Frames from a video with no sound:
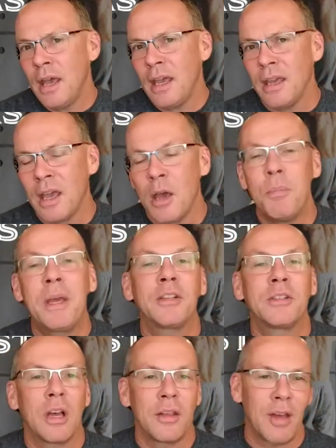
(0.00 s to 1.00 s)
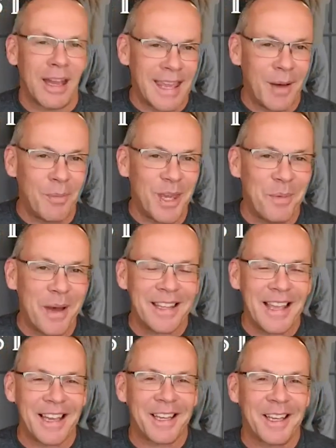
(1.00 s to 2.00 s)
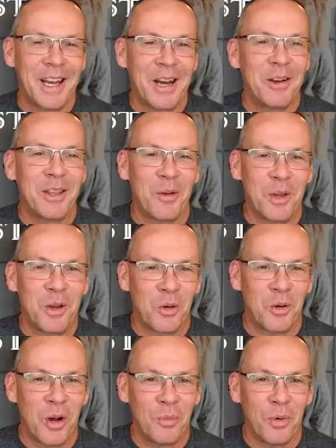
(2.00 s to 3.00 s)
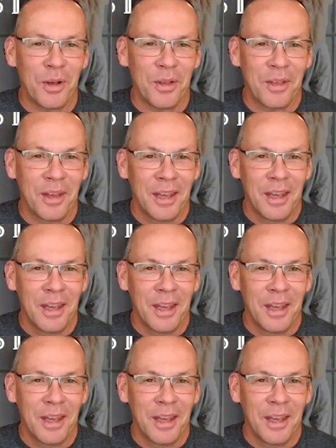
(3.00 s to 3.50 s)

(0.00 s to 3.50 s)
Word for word: hey, because again, we get back to that canary that we grew up with.